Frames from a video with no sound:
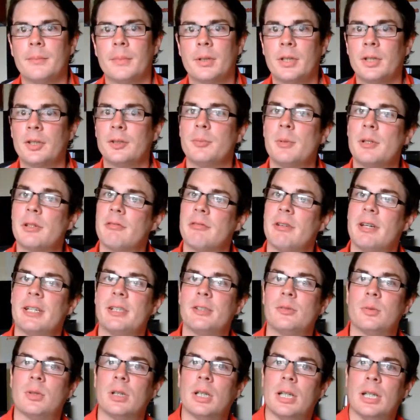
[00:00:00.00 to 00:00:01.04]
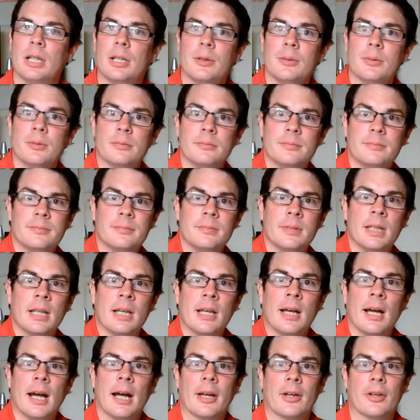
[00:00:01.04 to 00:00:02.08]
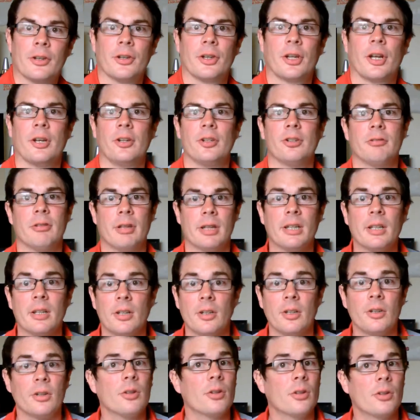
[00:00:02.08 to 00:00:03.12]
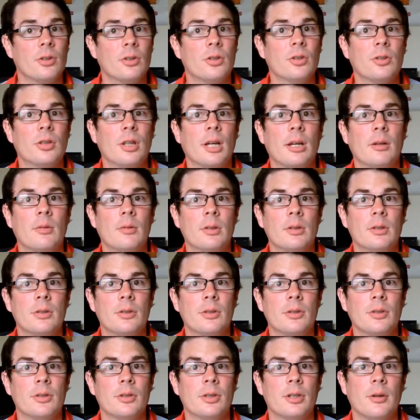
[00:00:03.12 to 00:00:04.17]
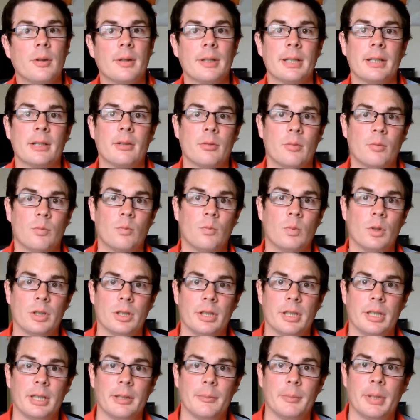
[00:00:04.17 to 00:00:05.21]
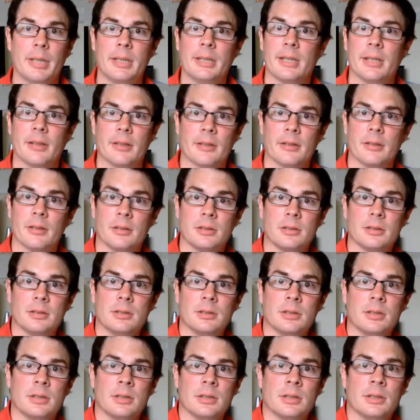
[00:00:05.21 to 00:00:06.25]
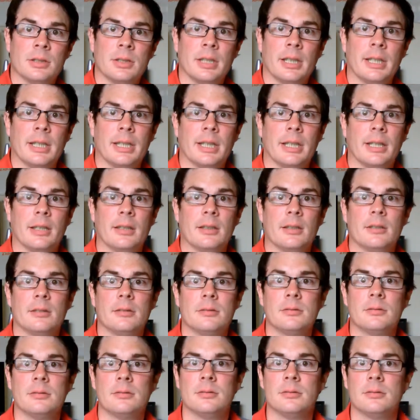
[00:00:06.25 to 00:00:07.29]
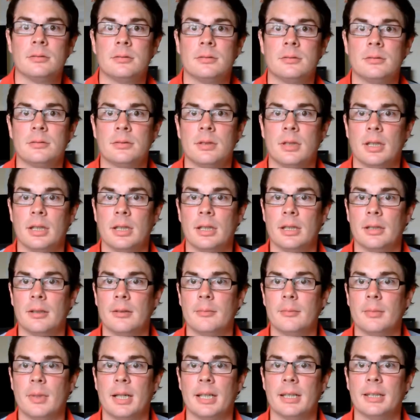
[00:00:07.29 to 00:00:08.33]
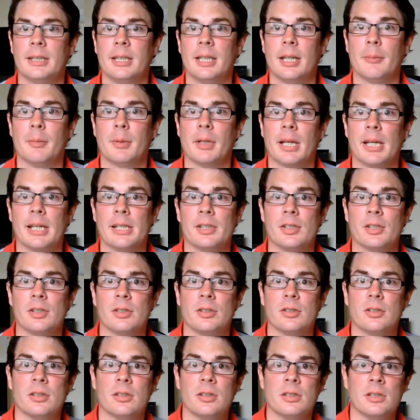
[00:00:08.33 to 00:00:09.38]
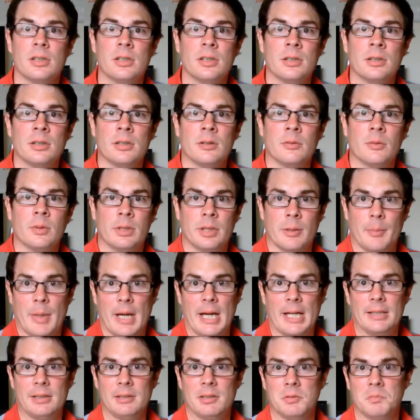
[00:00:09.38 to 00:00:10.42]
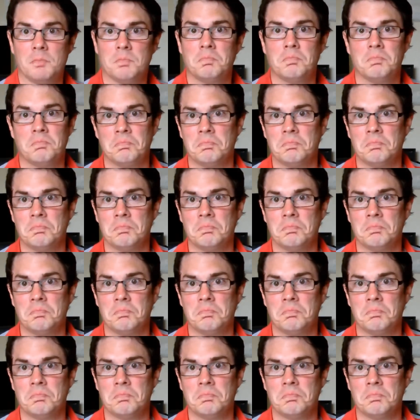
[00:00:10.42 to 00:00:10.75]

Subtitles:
because my grades were low, I couldn't go straight in and do the course that I wanted. So I did a 1-year BTEC in IT applications, which I passed,